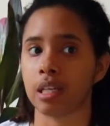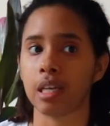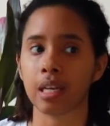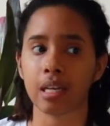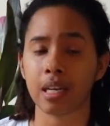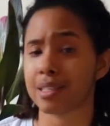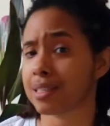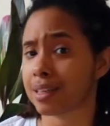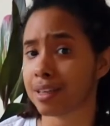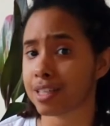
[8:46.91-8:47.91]
He can
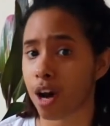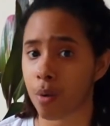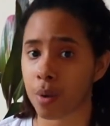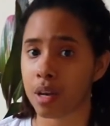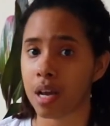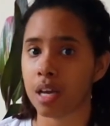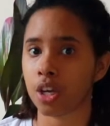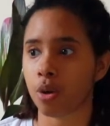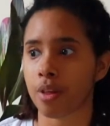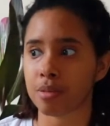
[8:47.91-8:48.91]
instantly tell when,
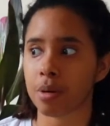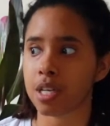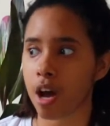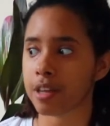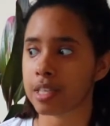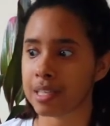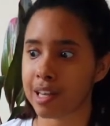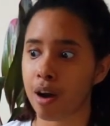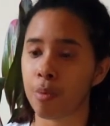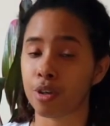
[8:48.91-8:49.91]
you know, that's why dogs can
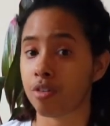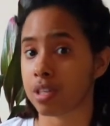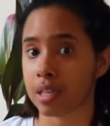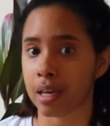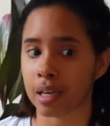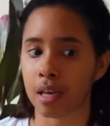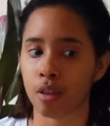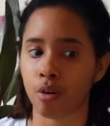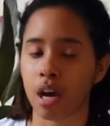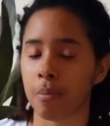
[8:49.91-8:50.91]
tell when you're sick
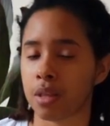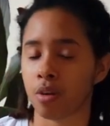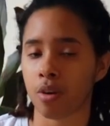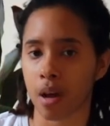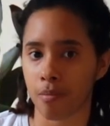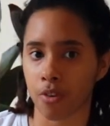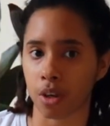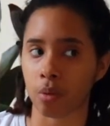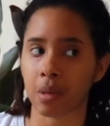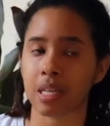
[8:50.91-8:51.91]
and they'll come and they'll
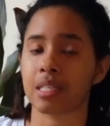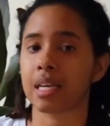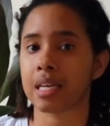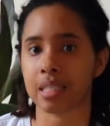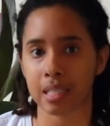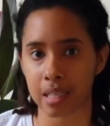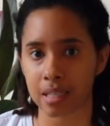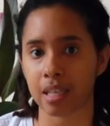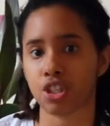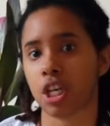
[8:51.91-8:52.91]
comfort you, because they can
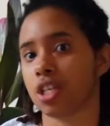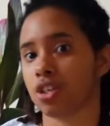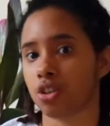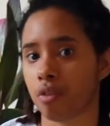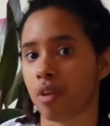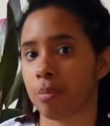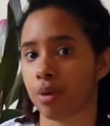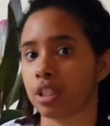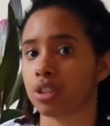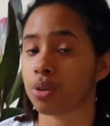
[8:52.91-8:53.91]
sense a change in your
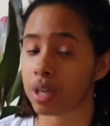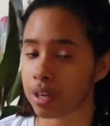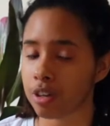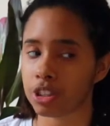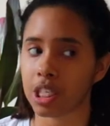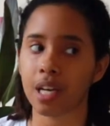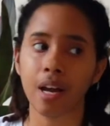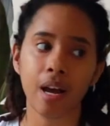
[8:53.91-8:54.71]
vibrational energy.